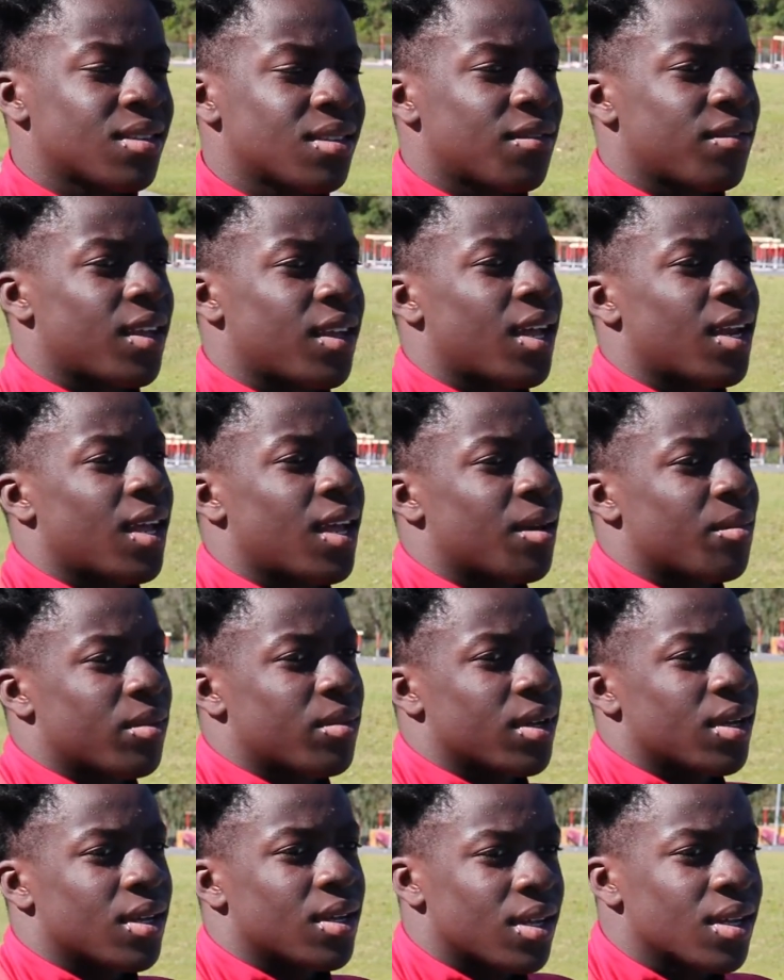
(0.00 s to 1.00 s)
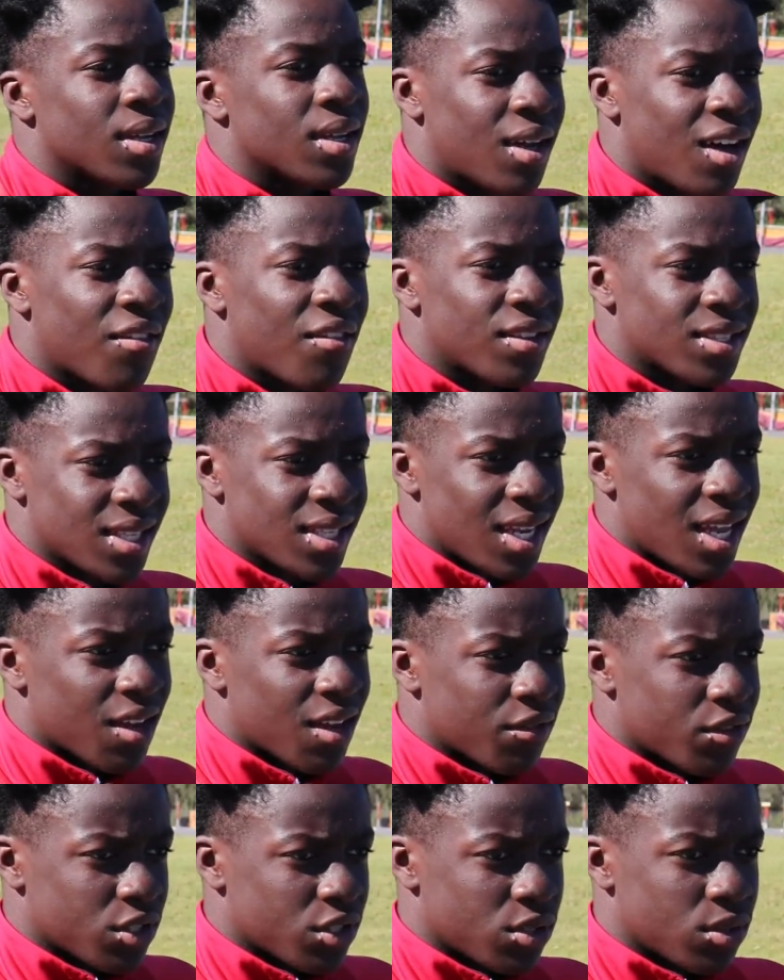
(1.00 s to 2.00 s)
stuff like that, but offensive
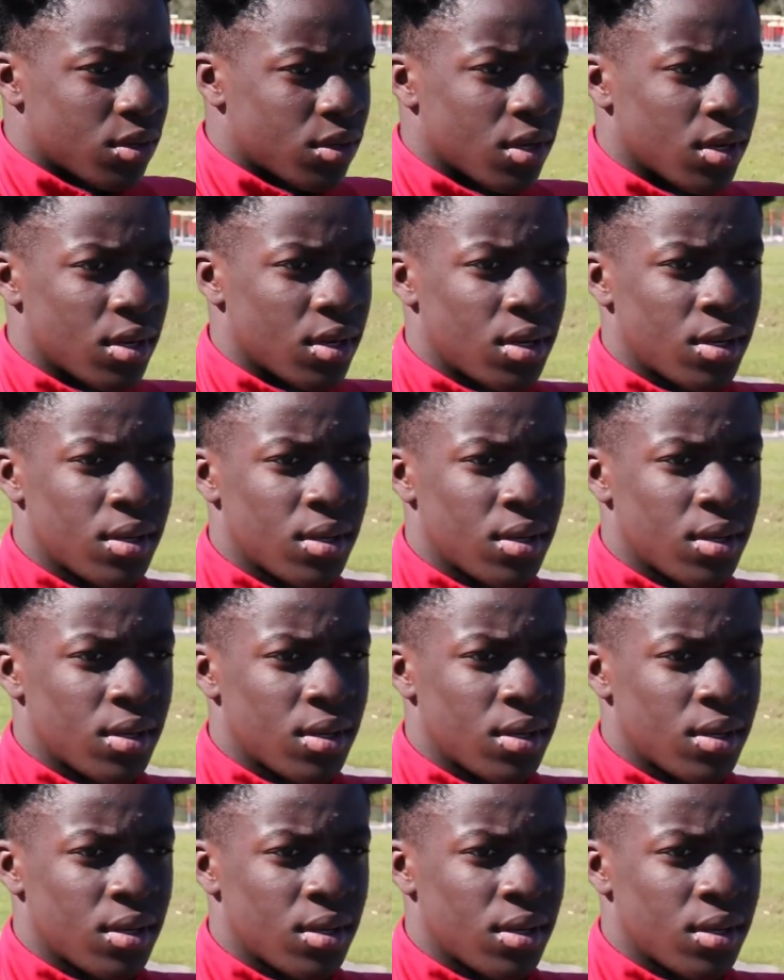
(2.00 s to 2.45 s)
line for sure.